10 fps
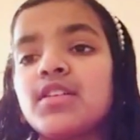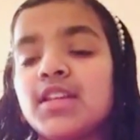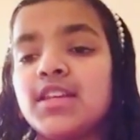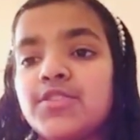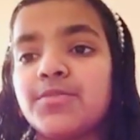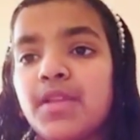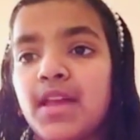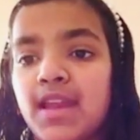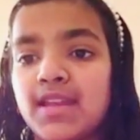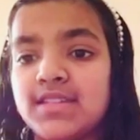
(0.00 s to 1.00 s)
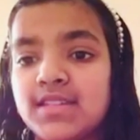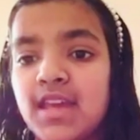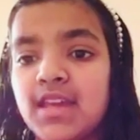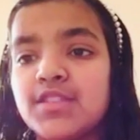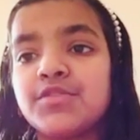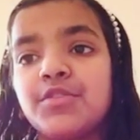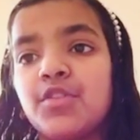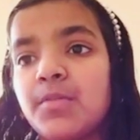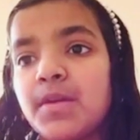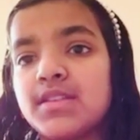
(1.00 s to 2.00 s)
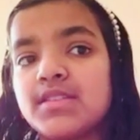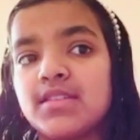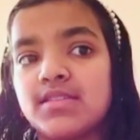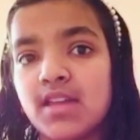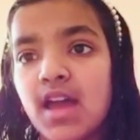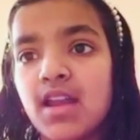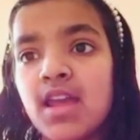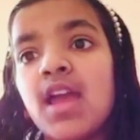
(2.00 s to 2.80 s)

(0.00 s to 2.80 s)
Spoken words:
each planet takes to orbit the sun